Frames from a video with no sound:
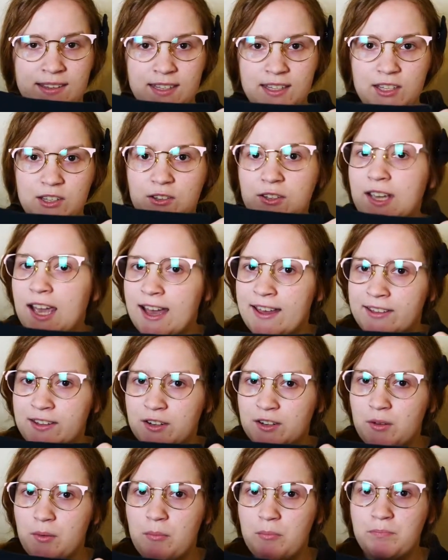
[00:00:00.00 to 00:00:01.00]
that you
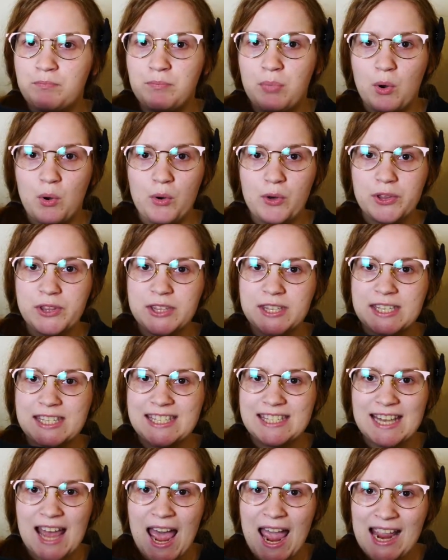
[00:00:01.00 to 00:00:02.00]
gathered both
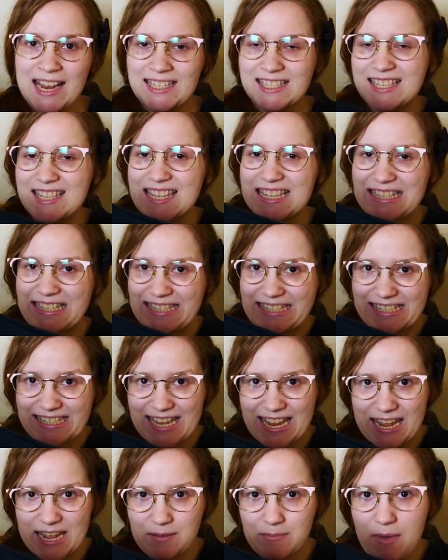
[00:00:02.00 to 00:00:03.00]
sides the
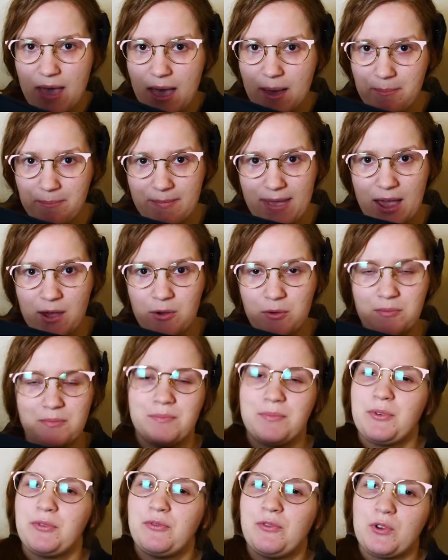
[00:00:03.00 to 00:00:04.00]
same amount
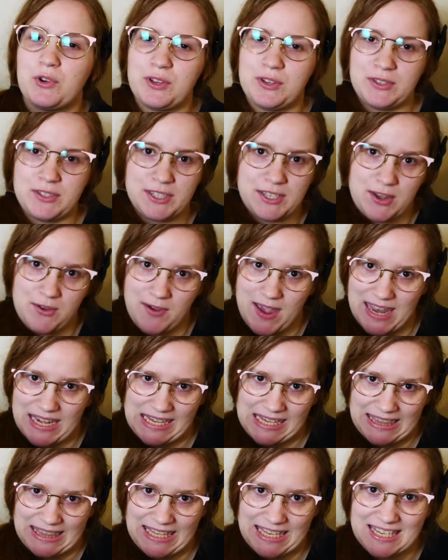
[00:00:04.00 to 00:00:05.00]
before you sew
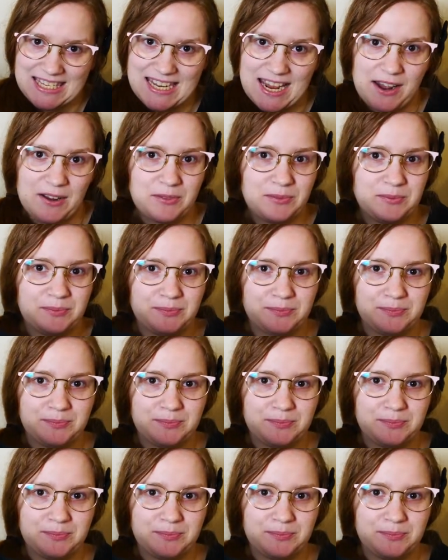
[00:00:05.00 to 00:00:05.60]
anything down.